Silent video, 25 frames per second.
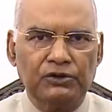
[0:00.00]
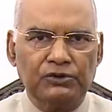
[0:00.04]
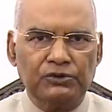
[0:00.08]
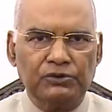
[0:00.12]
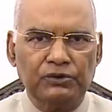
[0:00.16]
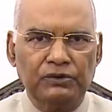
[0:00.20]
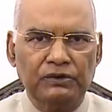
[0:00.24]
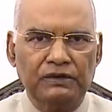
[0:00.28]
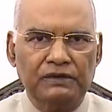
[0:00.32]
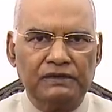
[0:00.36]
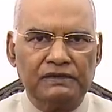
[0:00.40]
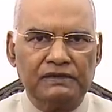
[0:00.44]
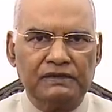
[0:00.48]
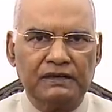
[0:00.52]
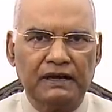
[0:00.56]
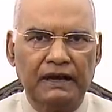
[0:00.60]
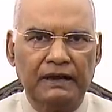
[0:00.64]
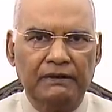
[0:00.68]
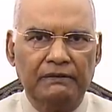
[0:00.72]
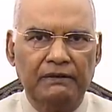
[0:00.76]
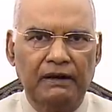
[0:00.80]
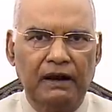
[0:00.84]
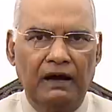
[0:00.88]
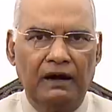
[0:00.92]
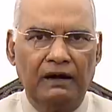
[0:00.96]
should
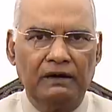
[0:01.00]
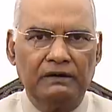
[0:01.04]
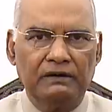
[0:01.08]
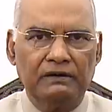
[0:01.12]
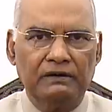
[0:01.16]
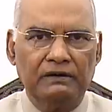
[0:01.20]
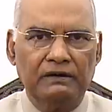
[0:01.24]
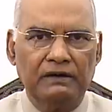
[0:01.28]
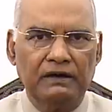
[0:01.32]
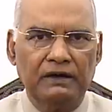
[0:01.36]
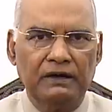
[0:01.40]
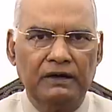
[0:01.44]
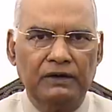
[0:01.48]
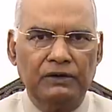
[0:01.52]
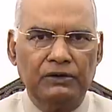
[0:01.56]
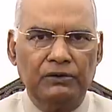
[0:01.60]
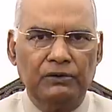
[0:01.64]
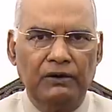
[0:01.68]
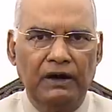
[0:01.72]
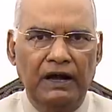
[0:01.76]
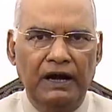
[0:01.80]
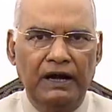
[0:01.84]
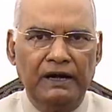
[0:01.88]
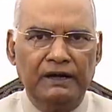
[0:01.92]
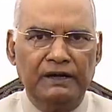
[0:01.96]
strive hard
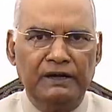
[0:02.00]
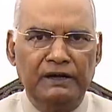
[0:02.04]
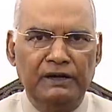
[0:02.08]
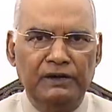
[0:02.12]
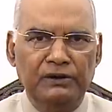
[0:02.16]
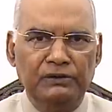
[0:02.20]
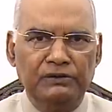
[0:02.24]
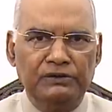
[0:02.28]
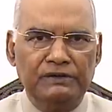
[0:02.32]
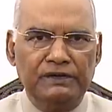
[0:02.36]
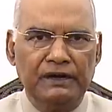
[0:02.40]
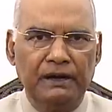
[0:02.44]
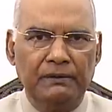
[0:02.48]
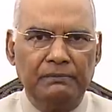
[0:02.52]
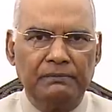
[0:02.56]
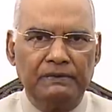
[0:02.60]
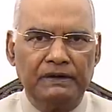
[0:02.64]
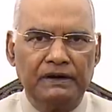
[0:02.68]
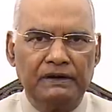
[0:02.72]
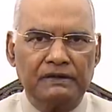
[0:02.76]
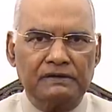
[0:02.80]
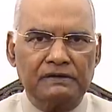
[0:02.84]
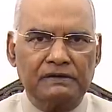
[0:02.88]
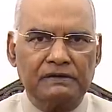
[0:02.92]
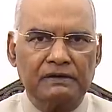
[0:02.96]
to add new
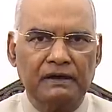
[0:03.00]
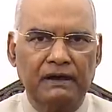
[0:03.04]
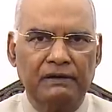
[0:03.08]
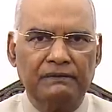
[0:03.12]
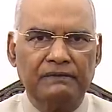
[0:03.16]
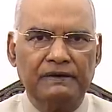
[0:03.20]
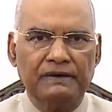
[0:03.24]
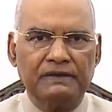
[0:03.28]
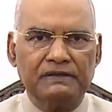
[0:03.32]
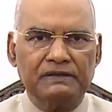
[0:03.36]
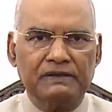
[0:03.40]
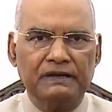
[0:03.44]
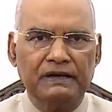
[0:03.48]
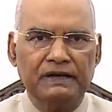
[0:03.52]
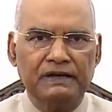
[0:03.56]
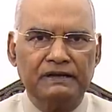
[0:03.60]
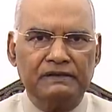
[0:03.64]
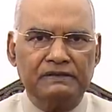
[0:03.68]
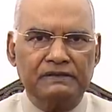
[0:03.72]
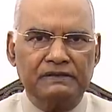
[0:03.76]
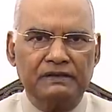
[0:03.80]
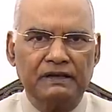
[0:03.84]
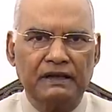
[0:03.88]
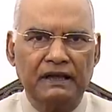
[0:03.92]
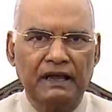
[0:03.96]
chapters of
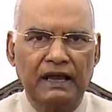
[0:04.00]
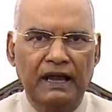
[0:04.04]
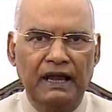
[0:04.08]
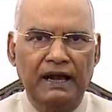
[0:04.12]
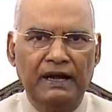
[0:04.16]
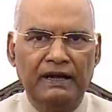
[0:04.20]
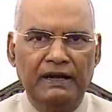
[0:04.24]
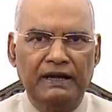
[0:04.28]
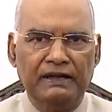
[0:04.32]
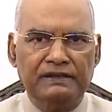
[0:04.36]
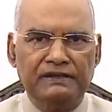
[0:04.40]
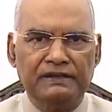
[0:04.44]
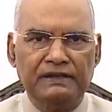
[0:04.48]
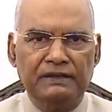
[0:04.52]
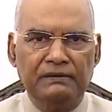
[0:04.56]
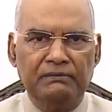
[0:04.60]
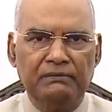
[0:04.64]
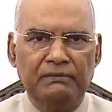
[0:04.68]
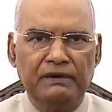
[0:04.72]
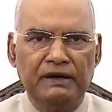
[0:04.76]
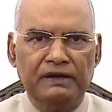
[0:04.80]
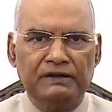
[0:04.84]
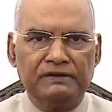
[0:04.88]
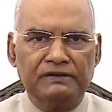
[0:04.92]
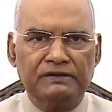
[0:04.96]
excellence and
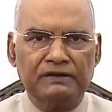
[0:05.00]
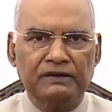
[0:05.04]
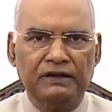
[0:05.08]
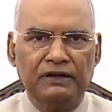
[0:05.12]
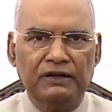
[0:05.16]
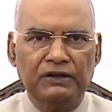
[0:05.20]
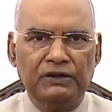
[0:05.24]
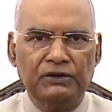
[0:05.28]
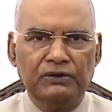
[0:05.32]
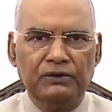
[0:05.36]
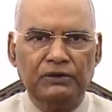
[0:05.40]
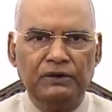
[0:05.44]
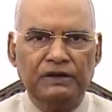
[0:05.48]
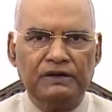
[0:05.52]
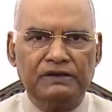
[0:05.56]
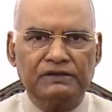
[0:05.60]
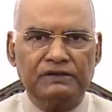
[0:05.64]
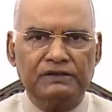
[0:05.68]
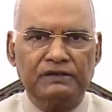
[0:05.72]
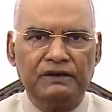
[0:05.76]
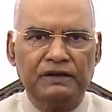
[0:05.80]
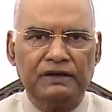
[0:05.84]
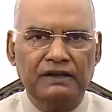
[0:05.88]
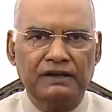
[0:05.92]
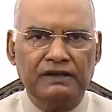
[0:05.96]
achievements to
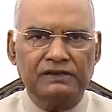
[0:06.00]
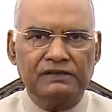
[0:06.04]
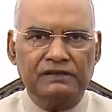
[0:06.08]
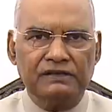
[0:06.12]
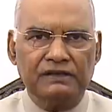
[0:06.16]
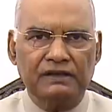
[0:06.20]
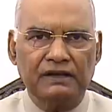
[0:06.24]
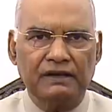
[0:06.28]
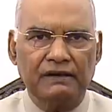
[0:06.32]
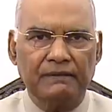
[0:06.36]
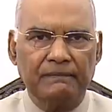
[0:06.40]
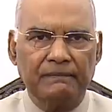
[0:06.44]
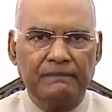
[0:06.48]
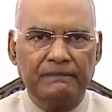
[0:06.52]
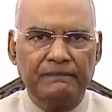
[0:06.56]
its history.